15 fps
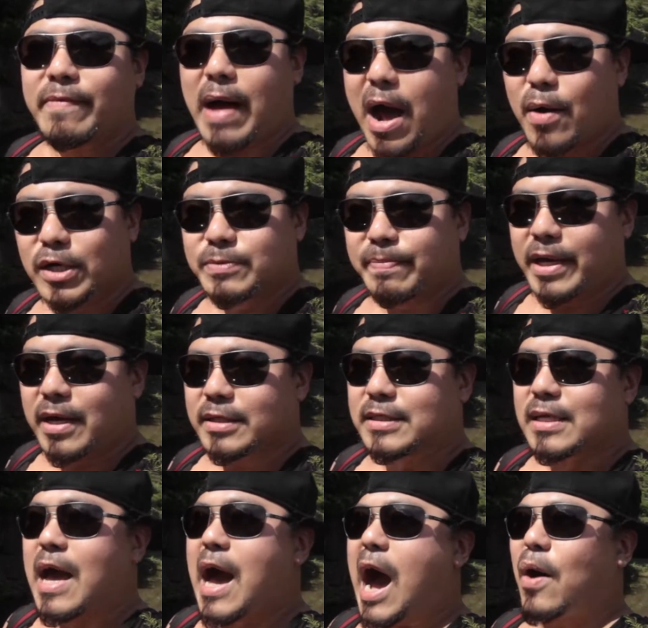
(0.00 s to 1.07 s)
hours
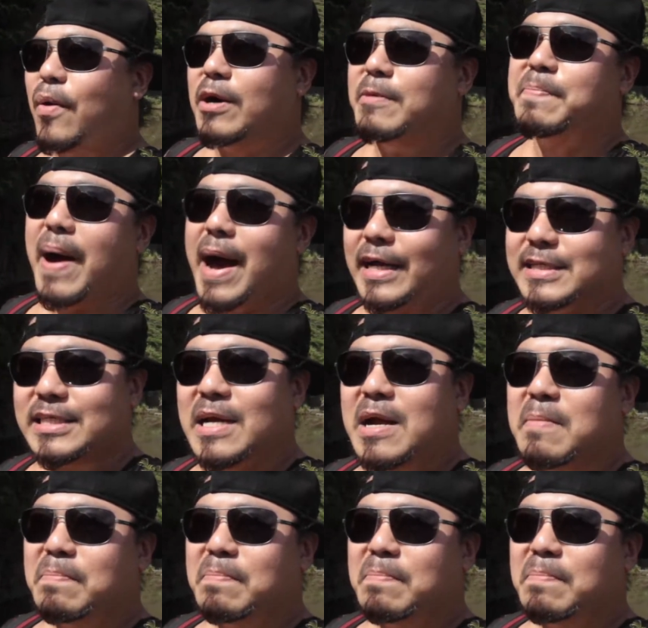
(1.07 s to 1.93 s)
because our bus